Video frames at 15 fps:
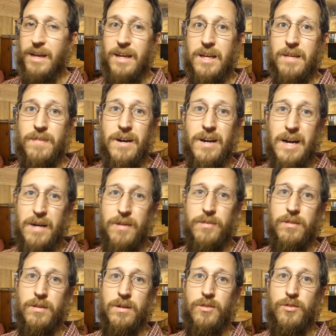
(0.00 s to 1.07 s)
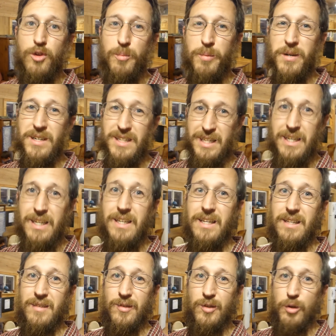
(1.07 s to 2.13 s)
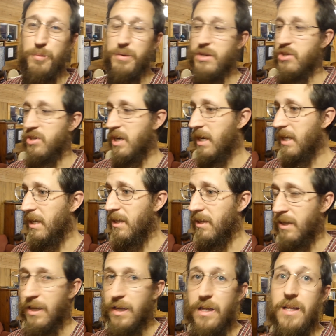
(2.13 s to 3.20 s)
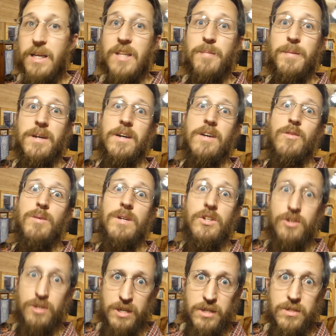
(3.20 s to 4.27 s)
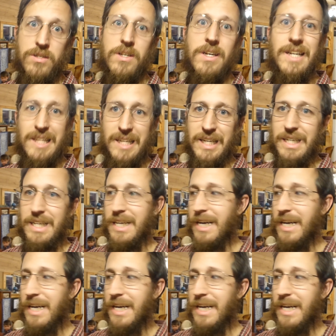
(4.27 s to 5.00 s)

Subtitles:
If our house looks super clean and super shiny, it's because we just cleaned it